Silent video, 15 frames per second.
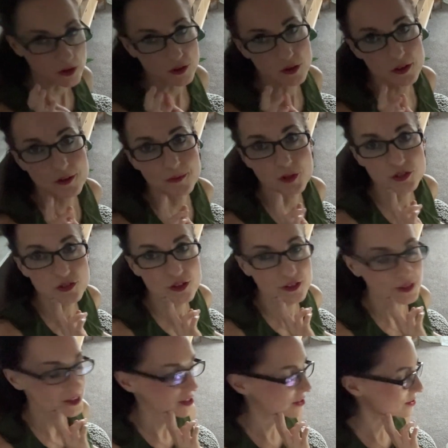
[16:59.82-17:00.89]
God I'm not
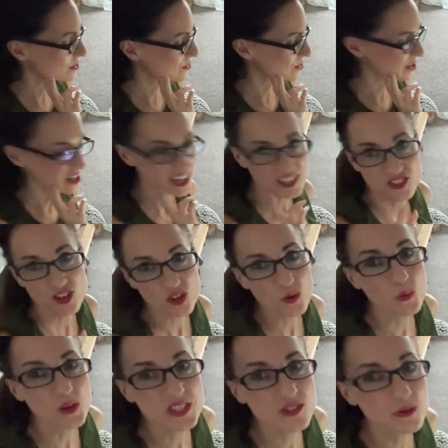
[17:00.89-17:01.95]
talking in this thing. I talk
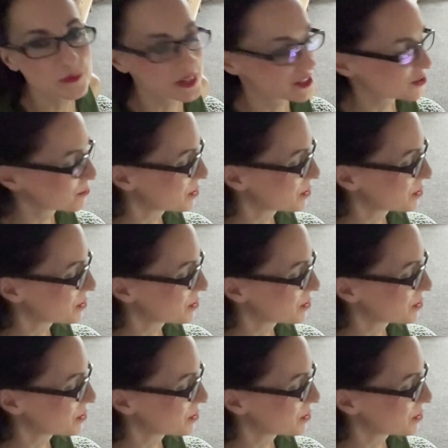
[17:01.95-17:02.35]
way too much in my